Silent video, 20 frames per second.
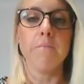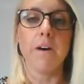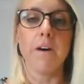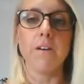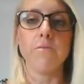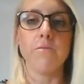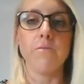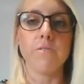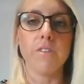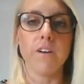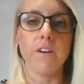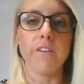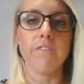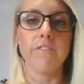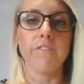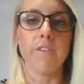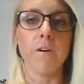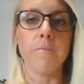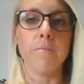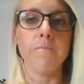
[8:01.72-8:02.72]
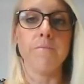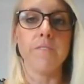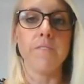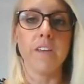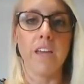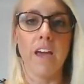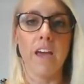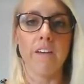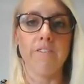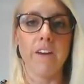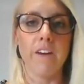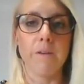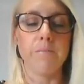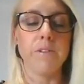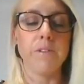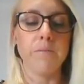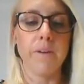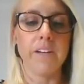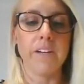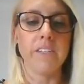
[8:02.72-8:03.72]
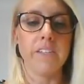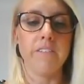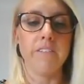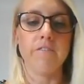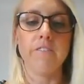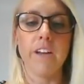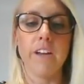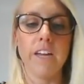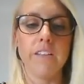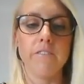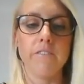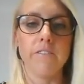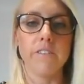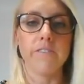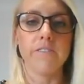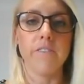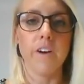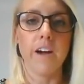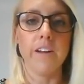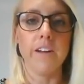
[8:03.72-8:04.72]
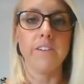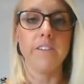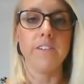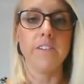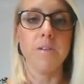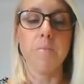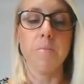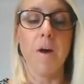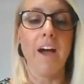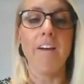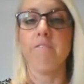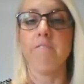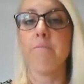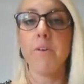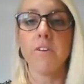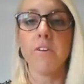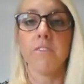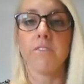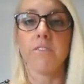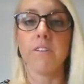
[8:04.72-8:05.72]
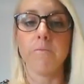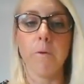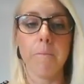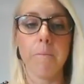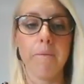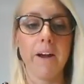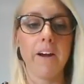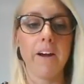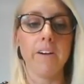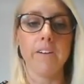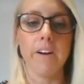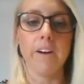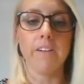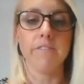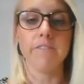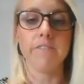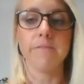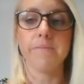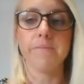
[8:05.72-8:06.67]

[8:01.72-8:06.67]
but also from the cafe perspective. Either is fine. You might have both in one paragraph.